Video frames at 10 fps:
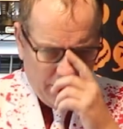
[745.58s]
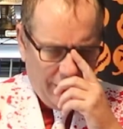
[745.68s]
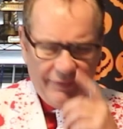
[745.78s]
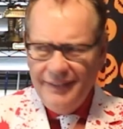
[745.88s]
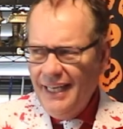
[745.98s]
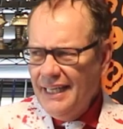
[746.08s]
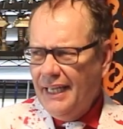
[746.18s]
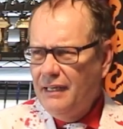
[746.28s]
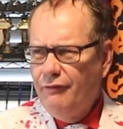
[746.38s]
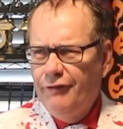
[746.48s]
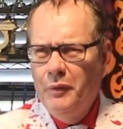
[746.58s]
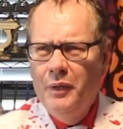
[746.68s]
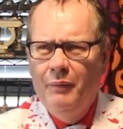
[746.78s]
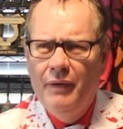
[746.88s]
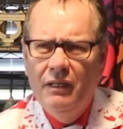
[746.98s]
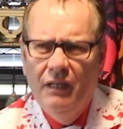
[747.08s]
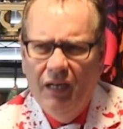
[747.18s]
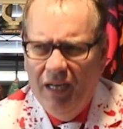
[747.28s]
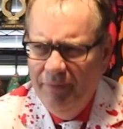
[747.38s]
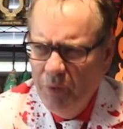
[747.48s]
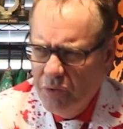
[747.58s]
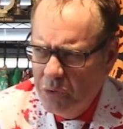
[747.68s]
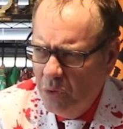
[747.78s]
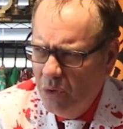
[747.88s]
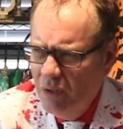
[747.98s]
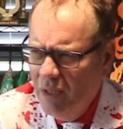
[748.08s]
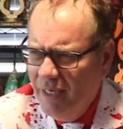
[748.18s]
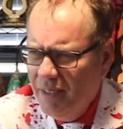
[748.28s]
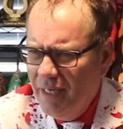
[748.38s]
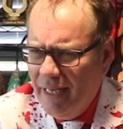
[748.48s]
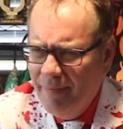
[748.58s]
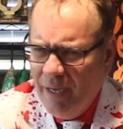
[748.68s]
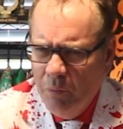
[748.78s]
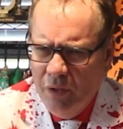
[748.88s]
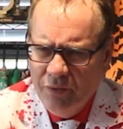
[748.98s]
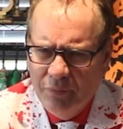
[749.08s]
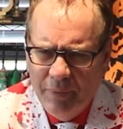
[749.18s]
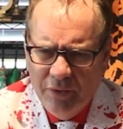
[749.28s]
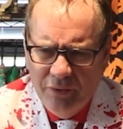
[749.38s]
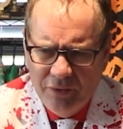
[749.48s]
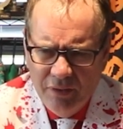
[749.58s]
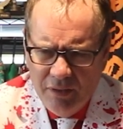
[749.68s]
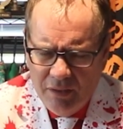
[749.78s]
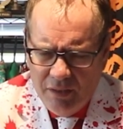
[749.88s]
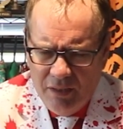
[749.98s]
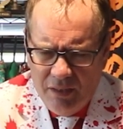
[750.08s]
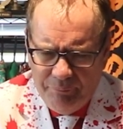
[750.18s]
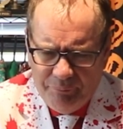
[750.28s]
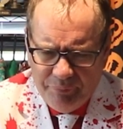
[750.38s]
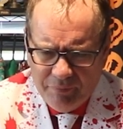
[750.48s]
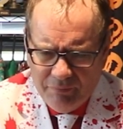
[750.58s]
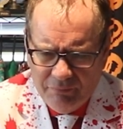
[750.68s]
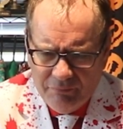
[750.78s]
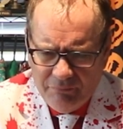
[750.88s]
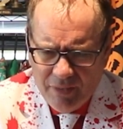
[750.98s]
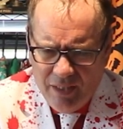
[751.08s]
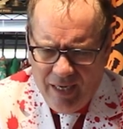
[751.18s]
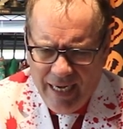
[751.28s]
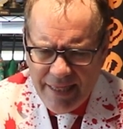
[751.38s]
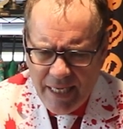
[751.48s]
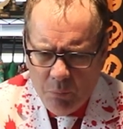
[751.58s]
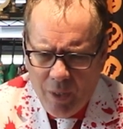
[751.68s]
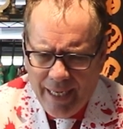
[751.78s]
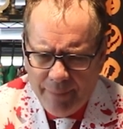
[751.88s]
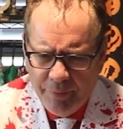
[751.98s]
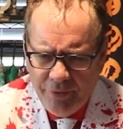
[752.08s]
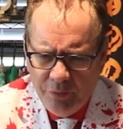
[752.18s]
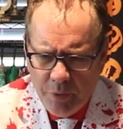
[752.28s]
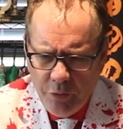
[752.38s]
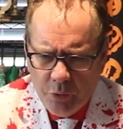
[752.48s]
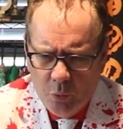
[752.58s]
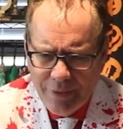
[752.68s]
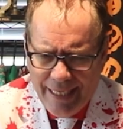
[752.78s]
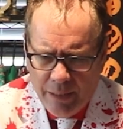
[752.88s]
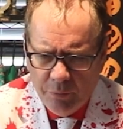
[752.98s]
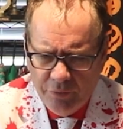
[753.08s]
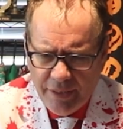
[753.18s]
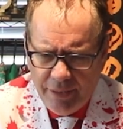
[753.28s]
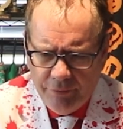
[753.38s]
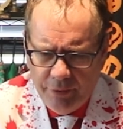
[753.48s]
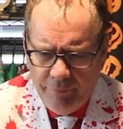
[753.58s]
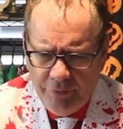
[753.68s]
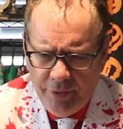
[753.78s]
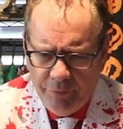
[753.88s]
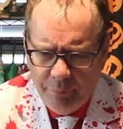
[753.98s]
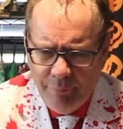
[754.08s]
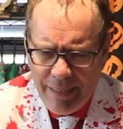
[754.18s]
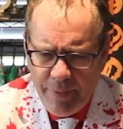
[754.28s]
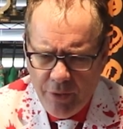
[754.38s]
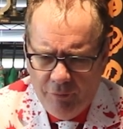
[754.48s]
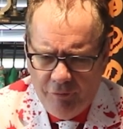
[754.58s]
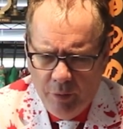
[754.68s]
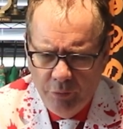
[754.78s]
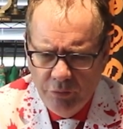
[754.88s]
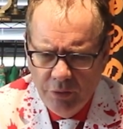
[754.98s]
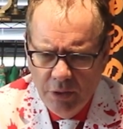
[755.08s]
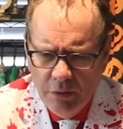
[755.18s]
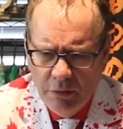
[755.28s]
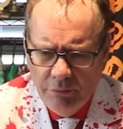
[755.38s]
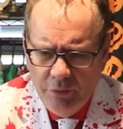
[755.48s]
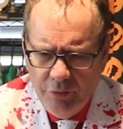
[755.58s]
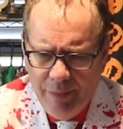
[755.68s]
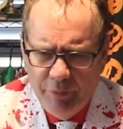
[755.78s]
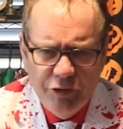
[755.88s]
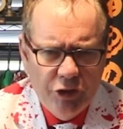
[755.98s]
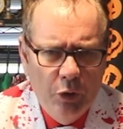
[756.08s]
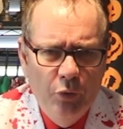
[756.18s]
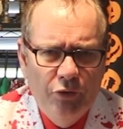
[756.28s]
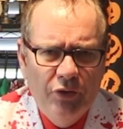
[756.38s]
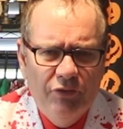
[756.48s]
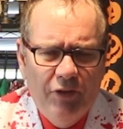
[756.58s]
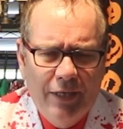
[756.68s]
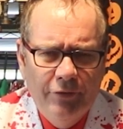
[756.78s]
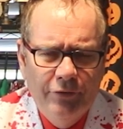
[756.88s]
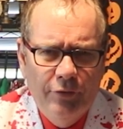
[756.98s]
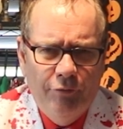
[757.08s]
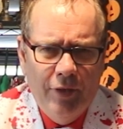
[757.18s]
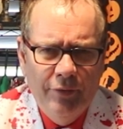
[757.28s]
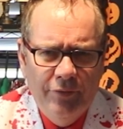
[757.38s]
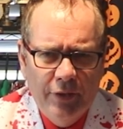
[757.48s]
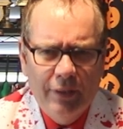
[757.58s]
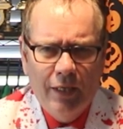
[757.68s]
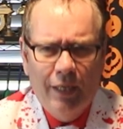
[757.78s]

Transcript: Uh, the dedicated phone number, I'm not sure, I don't know how that works because um, I think what happens is when you call down to guest services, maybe your phone number shows as faster to the fun so they'll